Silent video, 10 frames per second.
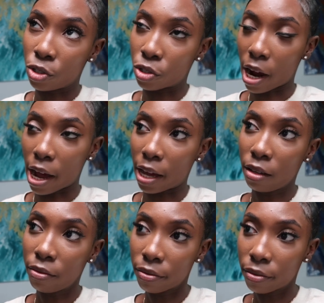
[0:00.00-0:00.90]

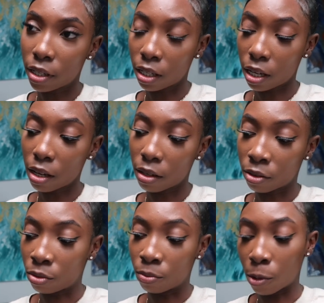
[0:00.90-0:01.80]
Drive account,
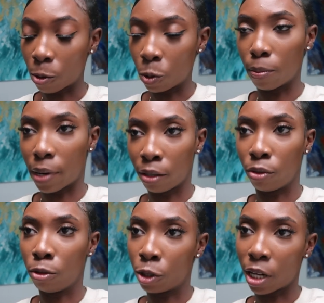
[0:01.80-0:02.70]
well my
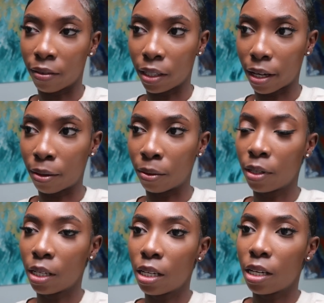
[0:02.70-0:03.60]
Google Drive account
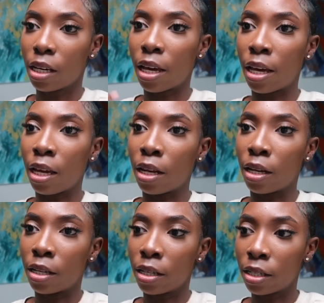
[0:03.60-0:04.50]

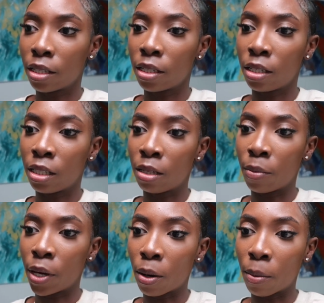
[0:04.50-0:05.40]
and
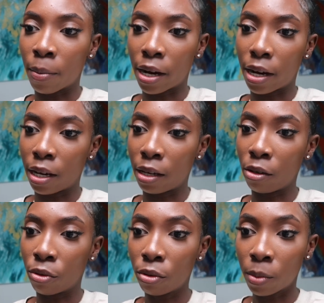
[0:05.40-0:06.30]
email my
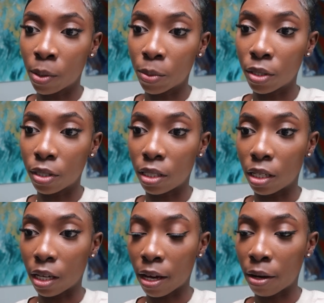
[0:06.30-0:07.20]
group members
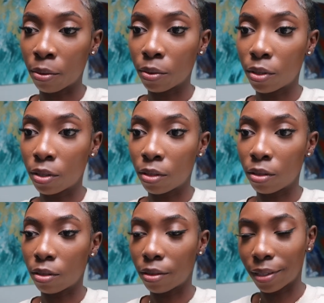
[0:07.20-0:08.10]
the account.
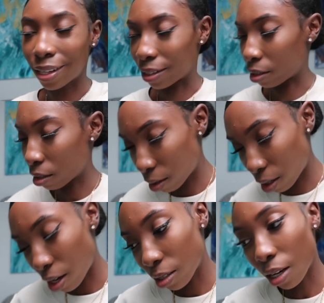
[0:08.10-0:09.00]
Not,
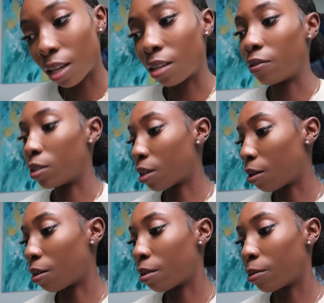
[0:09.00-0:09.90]
gosh, I can't even
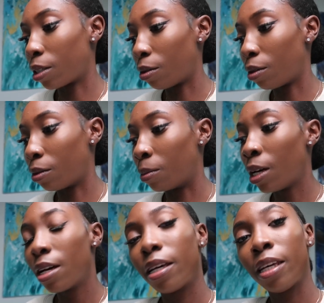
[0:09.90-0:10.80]
talk. I'm ready to go home.
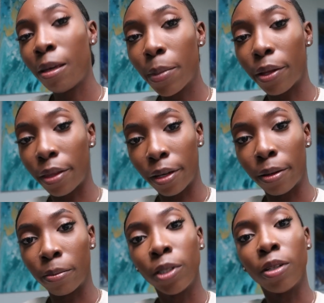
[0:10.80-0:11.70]
Email
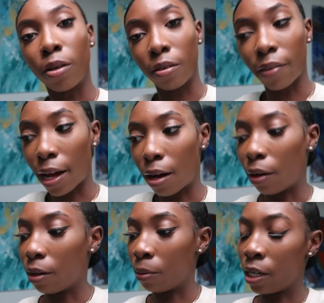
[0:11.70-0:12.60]
them, you know, the
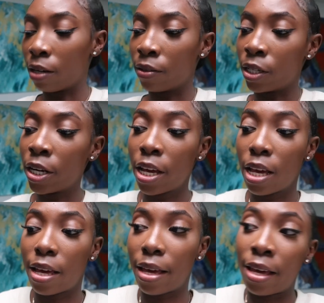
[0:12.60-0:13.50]
file or whatever,
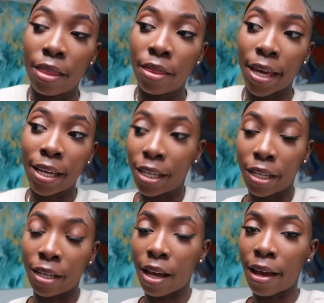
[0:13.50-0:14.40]
and they
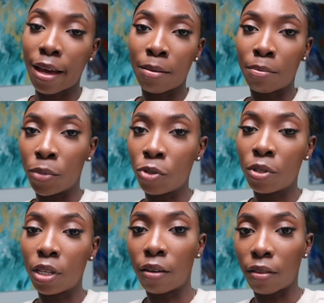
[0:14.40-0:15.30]
can add
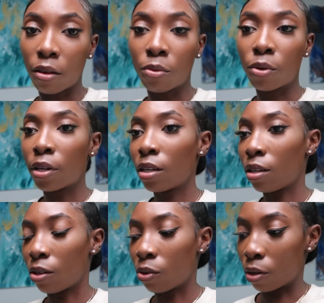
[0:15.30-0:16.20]
music if they want
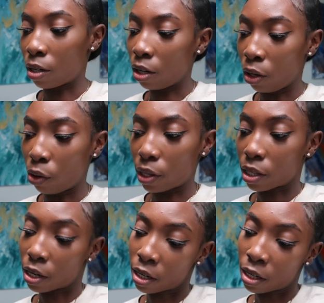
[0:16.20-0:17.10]
or a lower
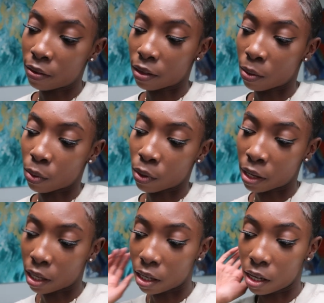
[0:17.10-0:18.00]
third if they
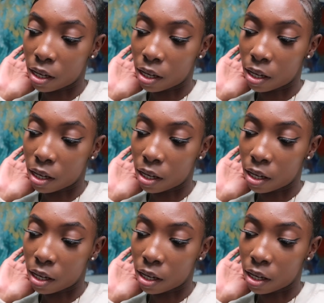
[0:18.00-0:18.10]
want.